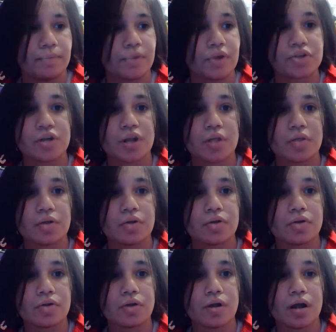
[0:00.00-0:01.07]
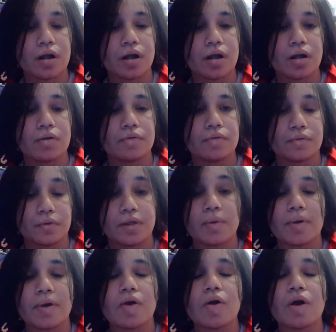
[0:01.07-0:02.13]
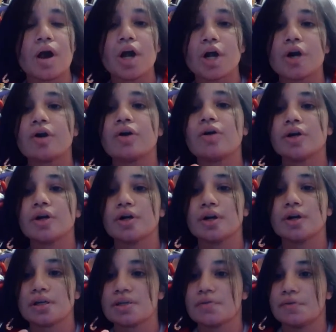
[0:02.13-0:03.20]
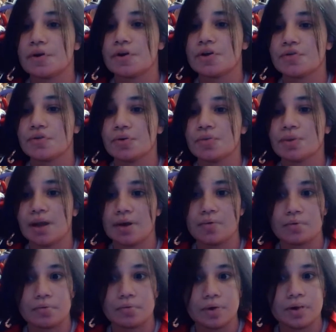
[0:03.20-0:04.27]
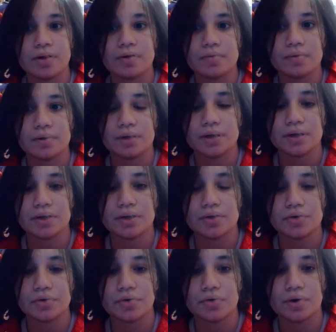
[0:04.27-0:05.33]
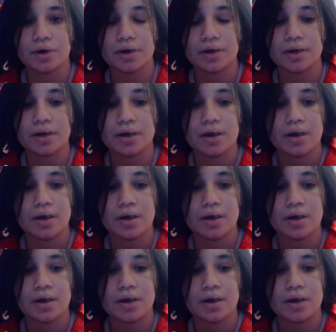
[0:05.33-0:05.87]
There's another, there we go. Girlhood is a French film that I really, really enjoyed.